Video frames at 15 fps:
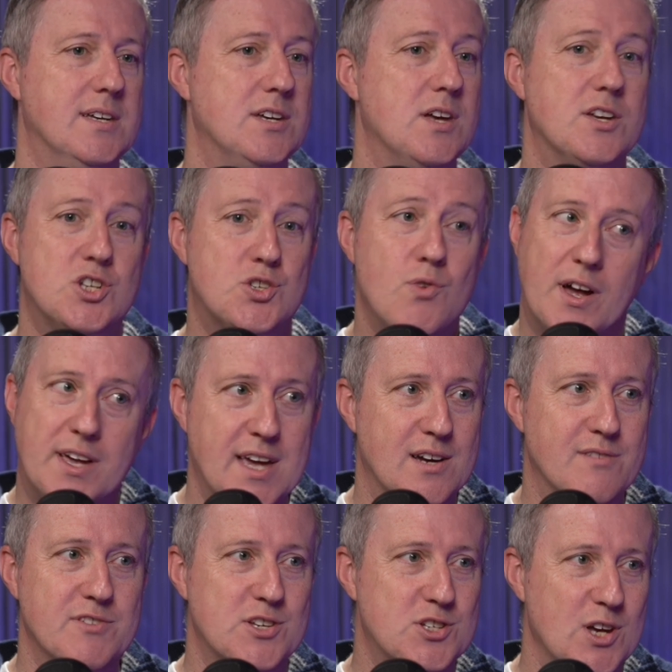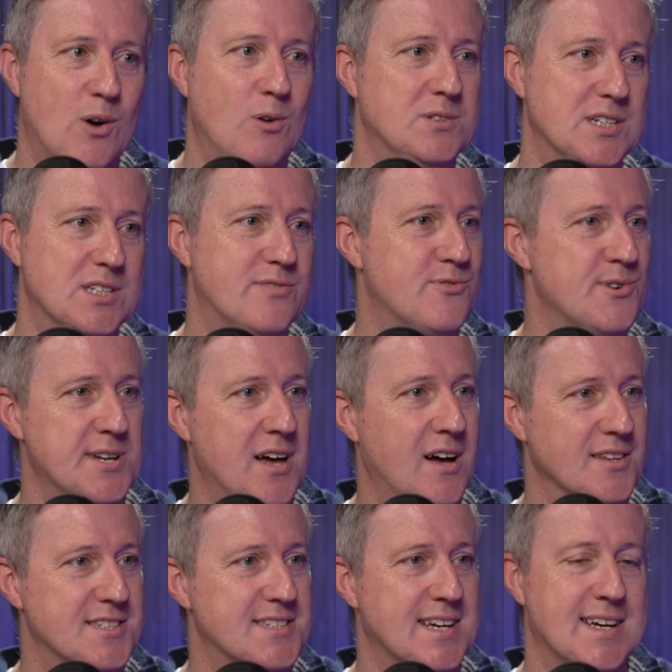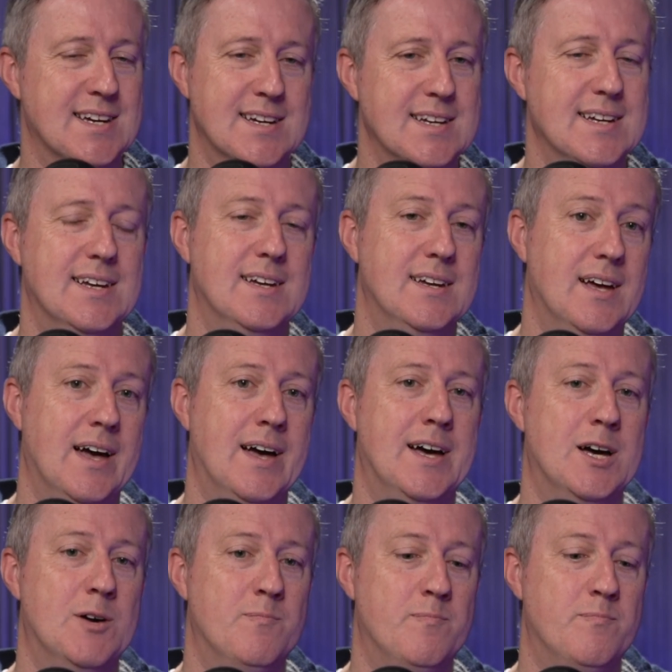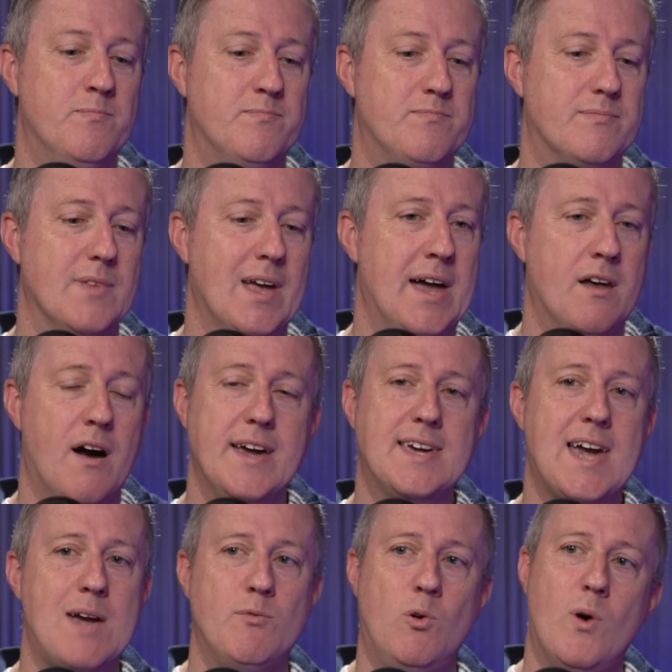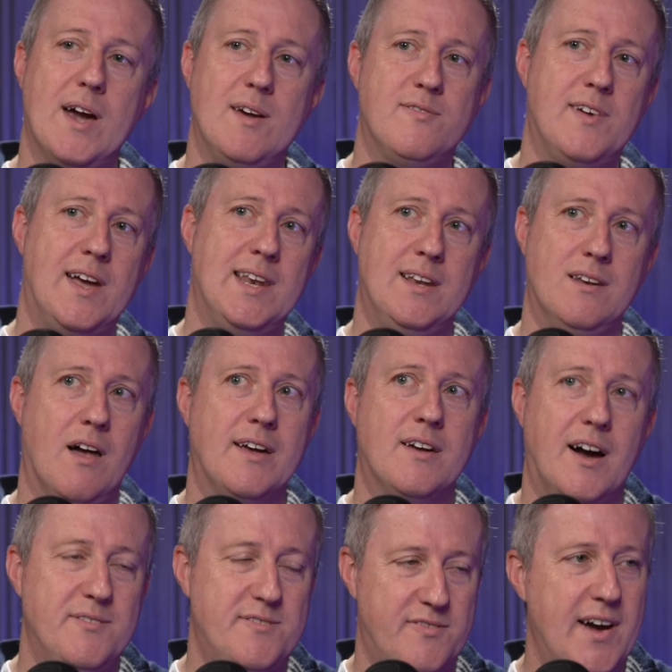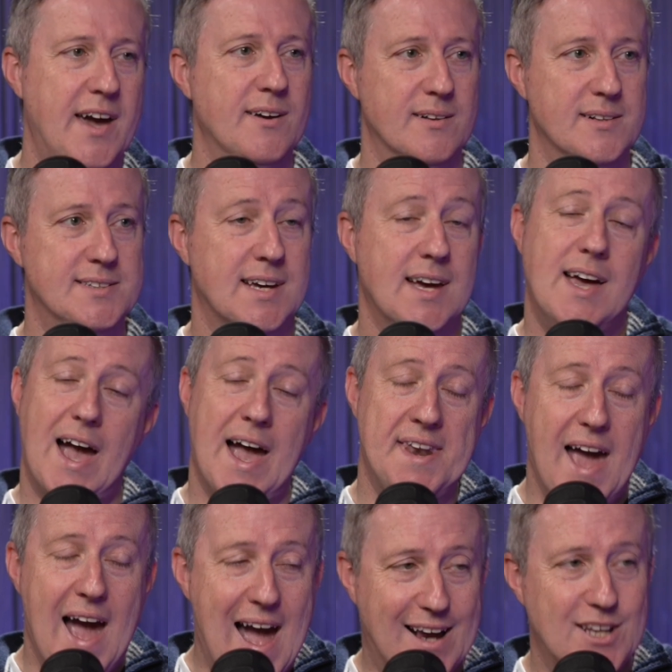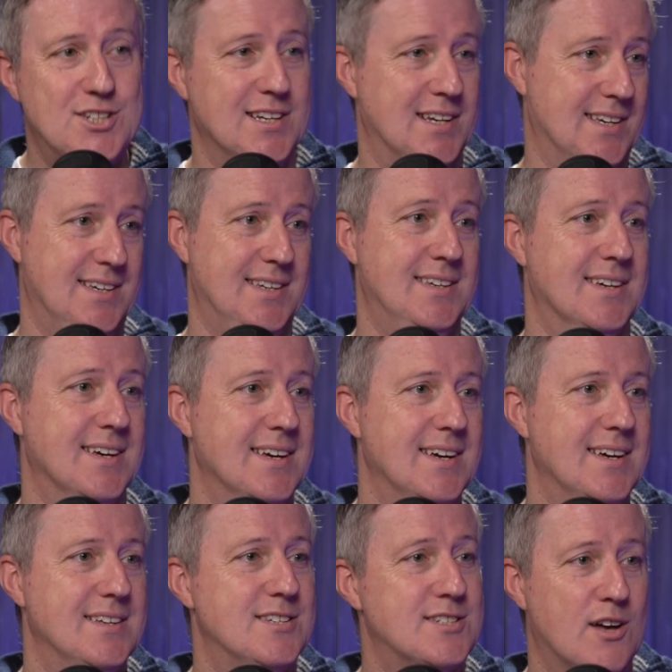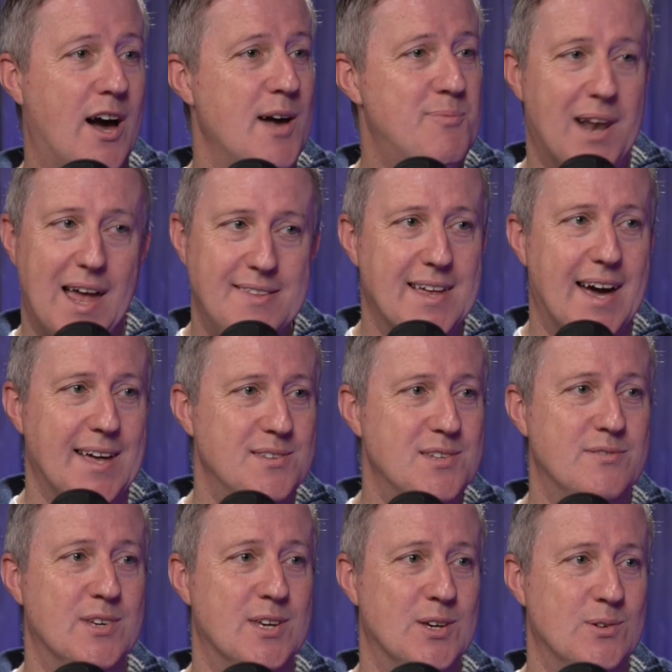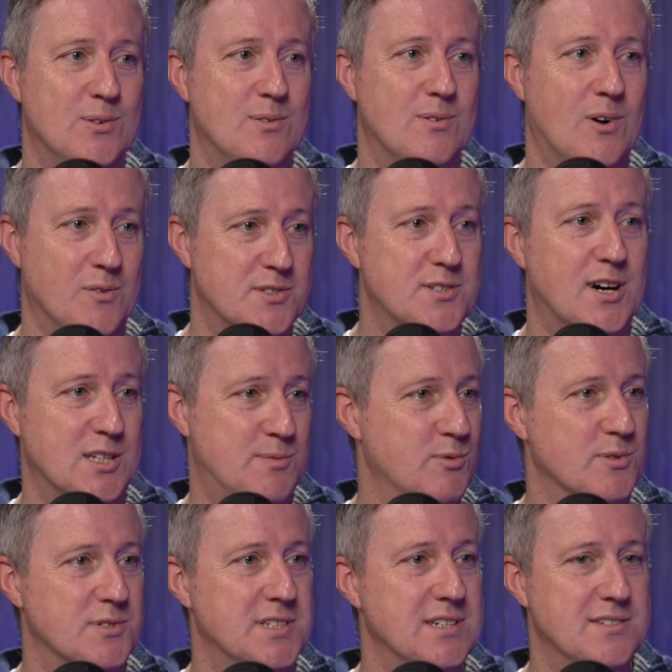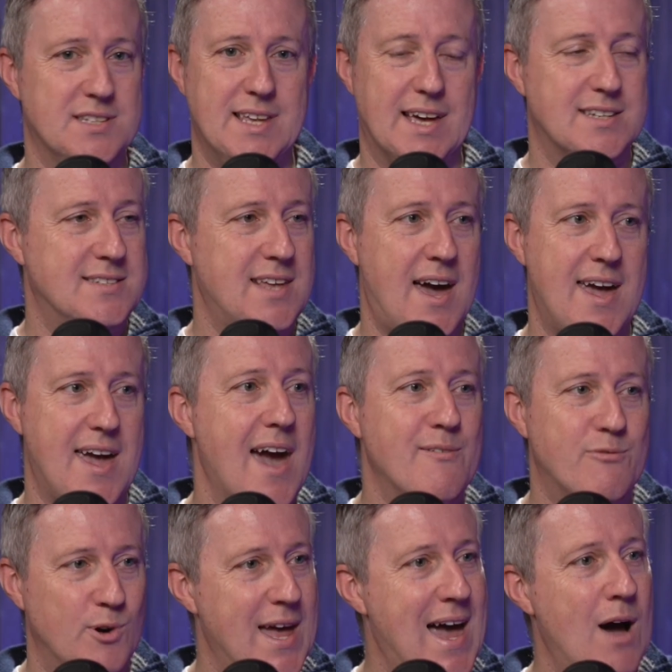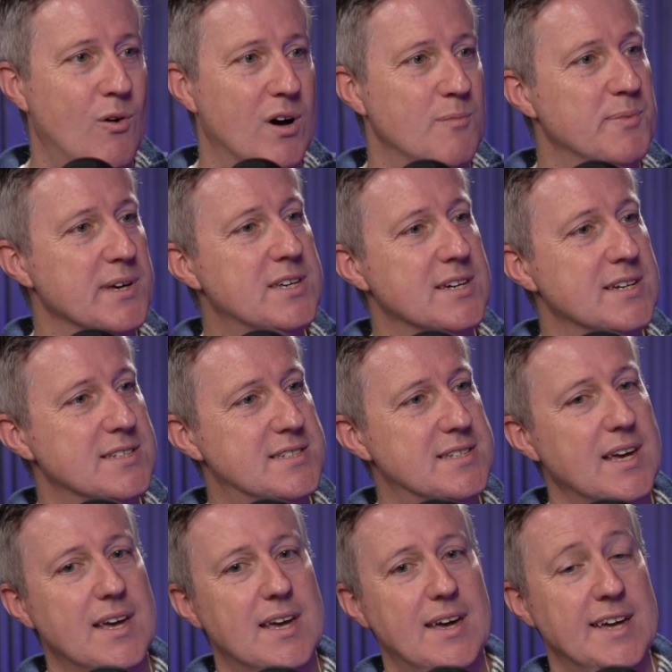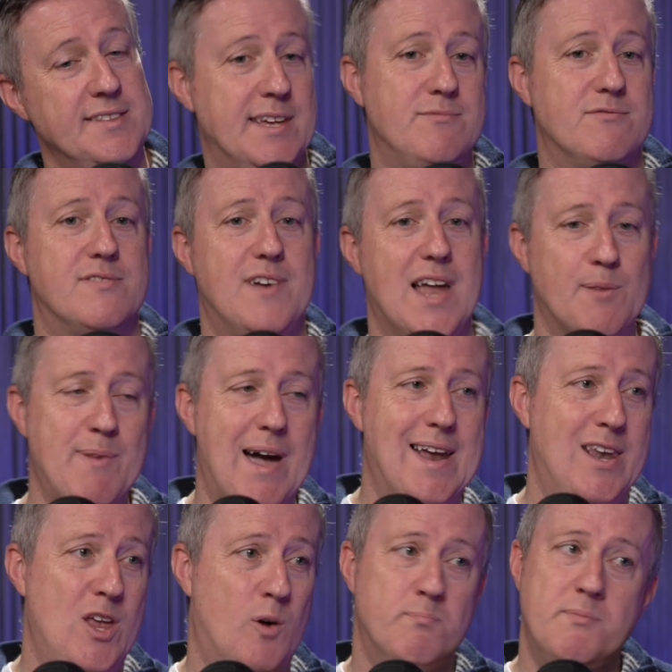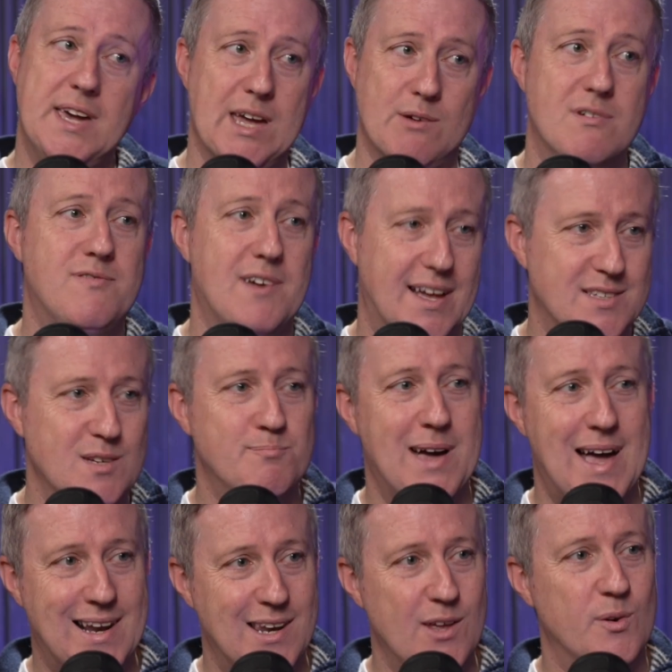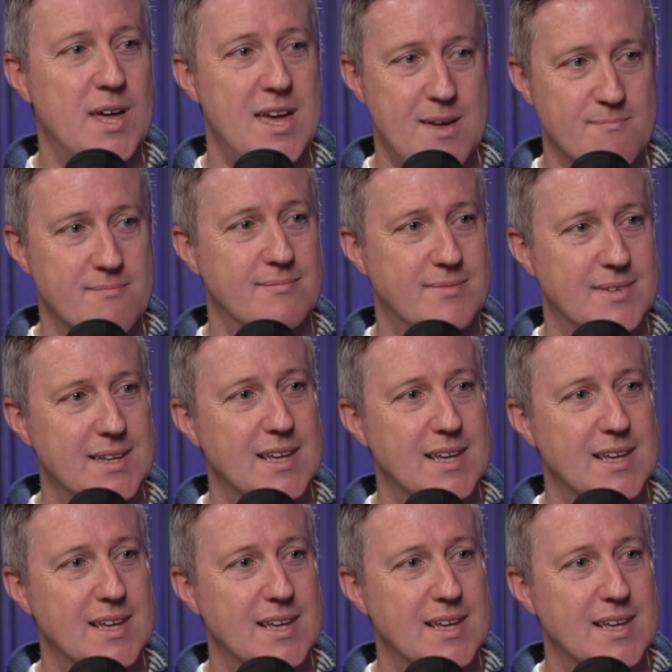shrugging of the shoulders for an answer. And I came away feeling like I'd failed. And actually, Sky played that interview on Sky Sports News the next day every hour, because it didn't reflect badly on me, it reflected badly on him.